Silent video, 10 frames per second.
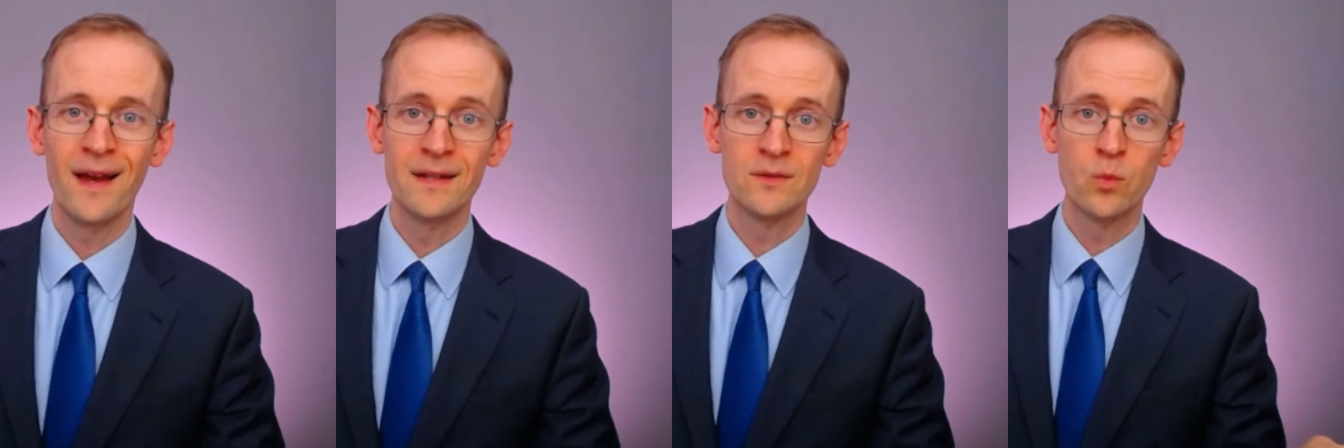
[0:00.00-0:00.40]

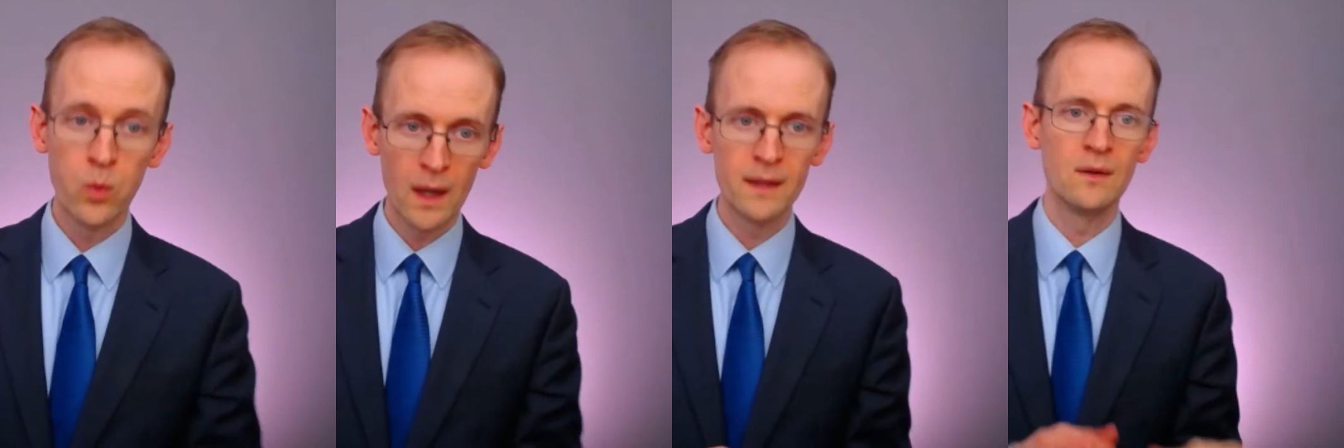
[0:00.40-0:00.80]
and
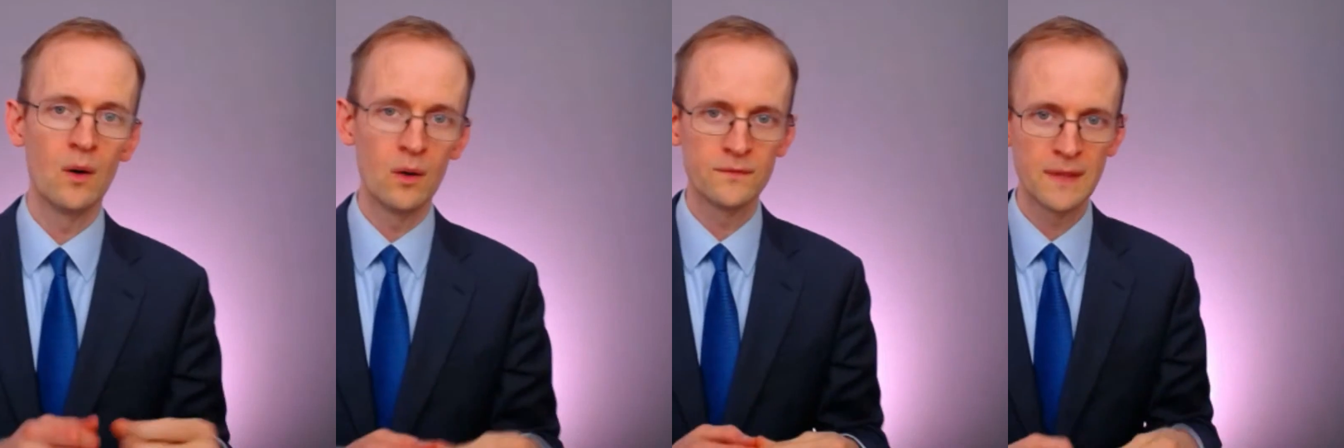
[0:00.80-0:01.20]
one
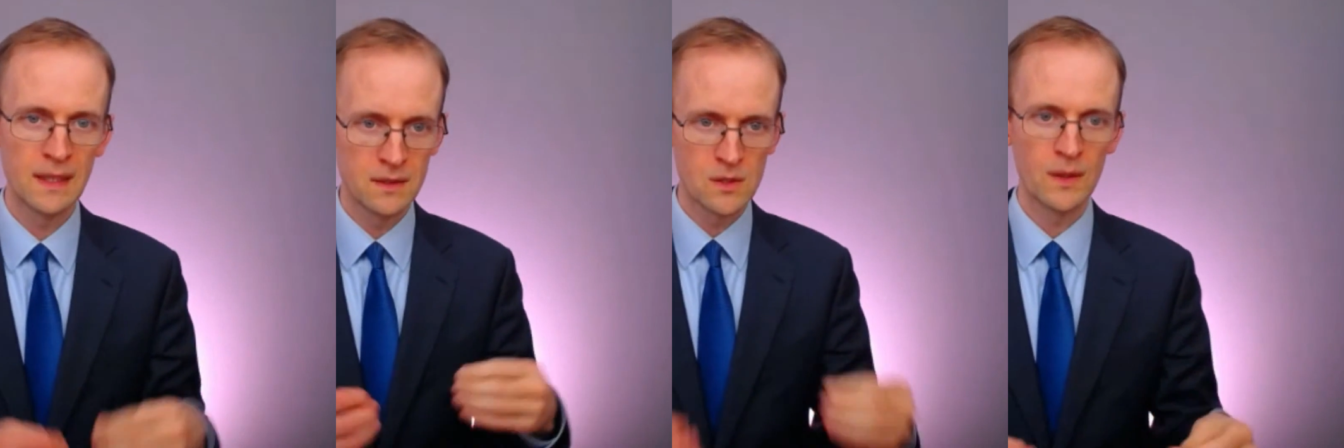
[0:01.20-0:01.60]
of
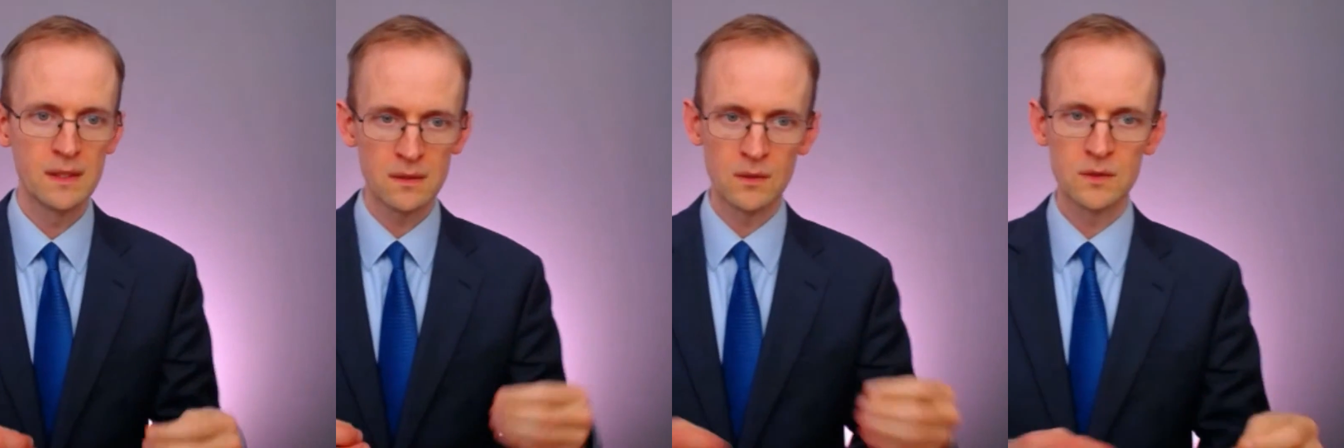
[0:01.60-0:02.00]
the
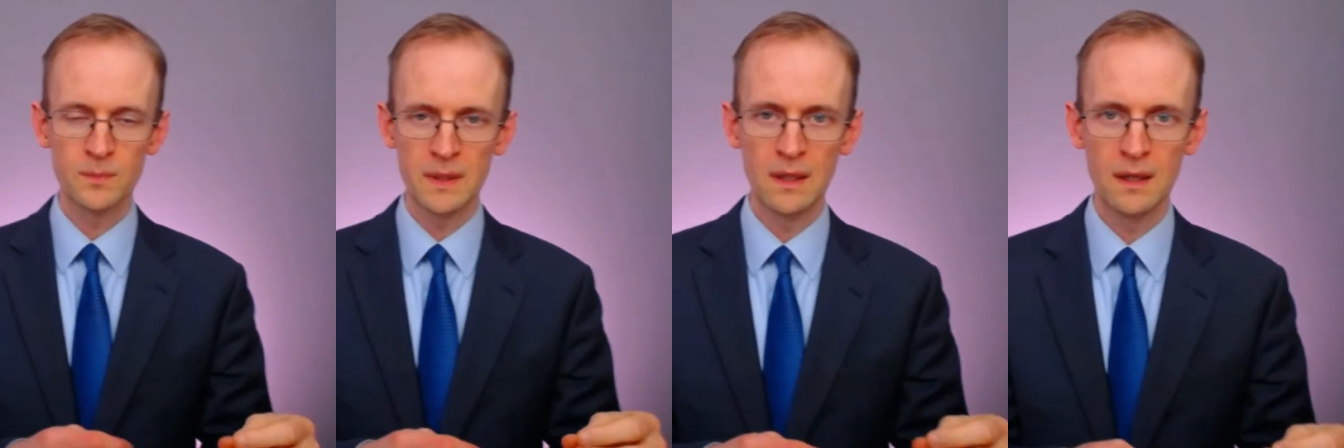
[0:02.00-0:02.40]
joint
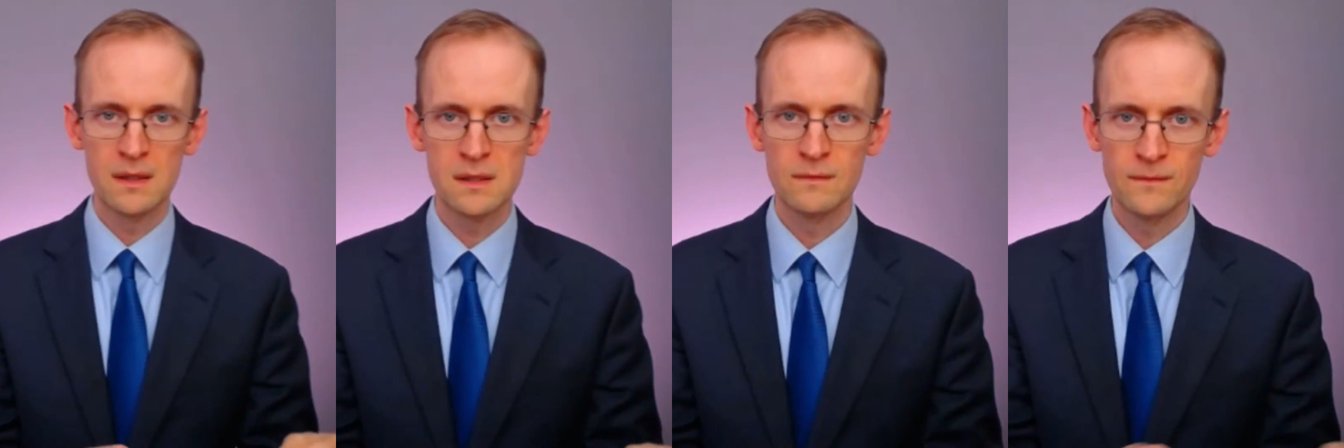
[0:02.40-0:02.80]

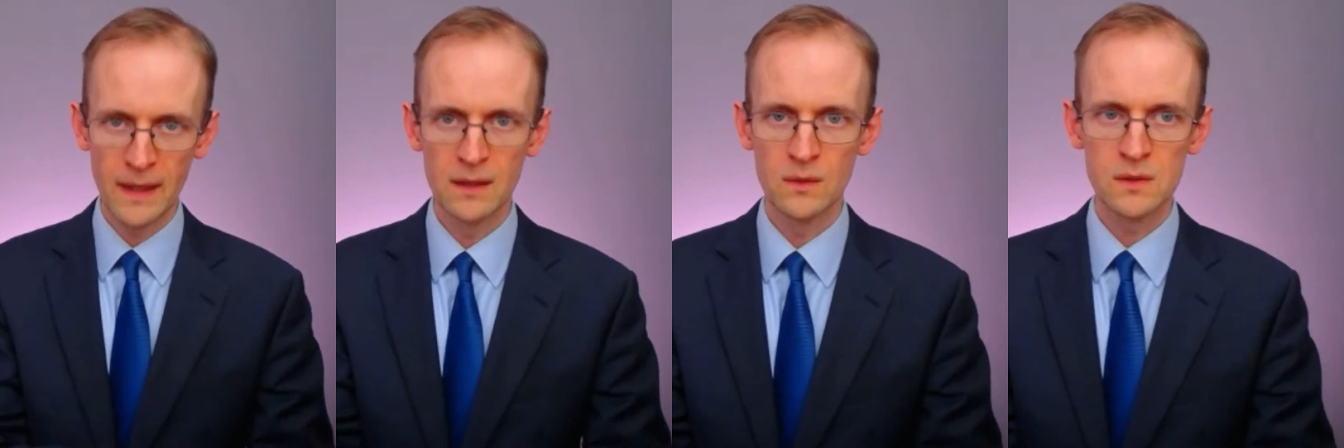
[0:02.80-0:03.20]
entrepreneurs
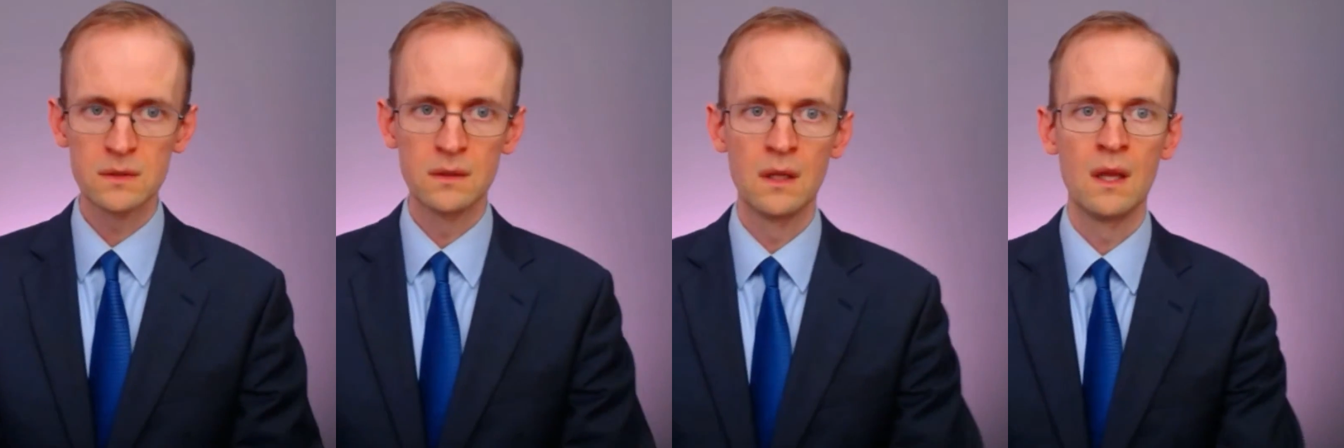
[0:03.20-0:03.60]

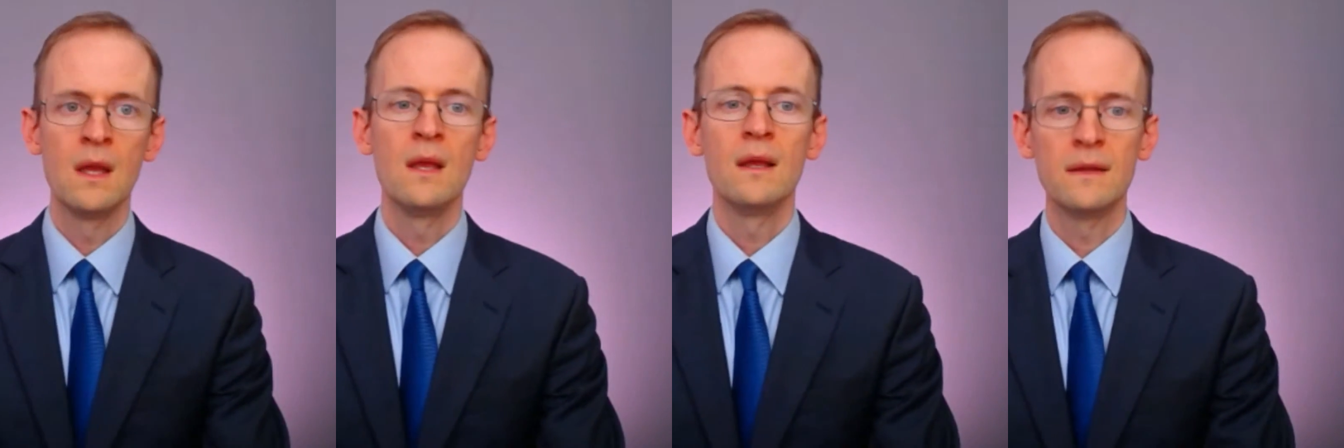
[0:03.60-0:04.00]
fails,
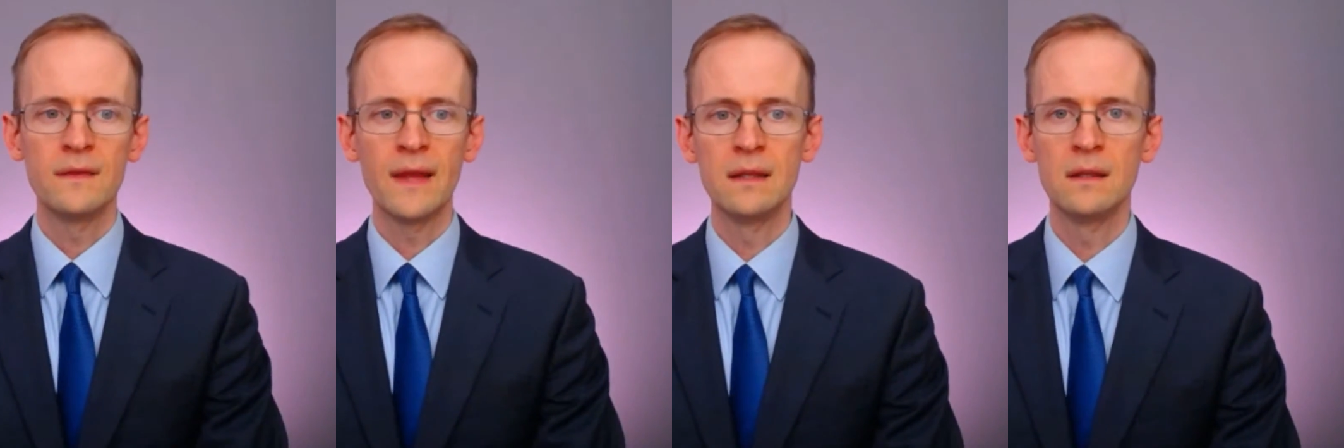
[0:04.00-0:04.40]

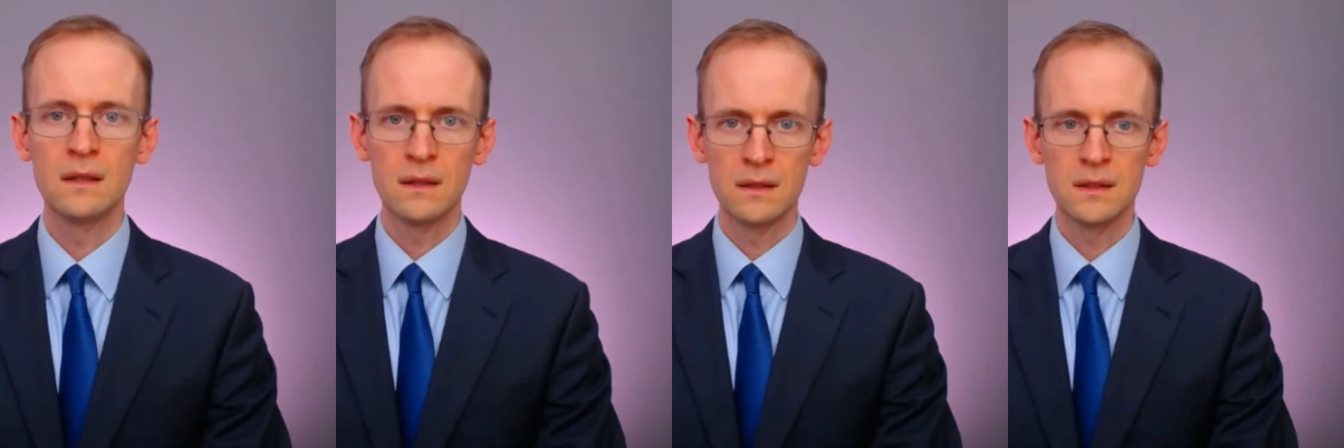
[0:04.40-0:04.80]
then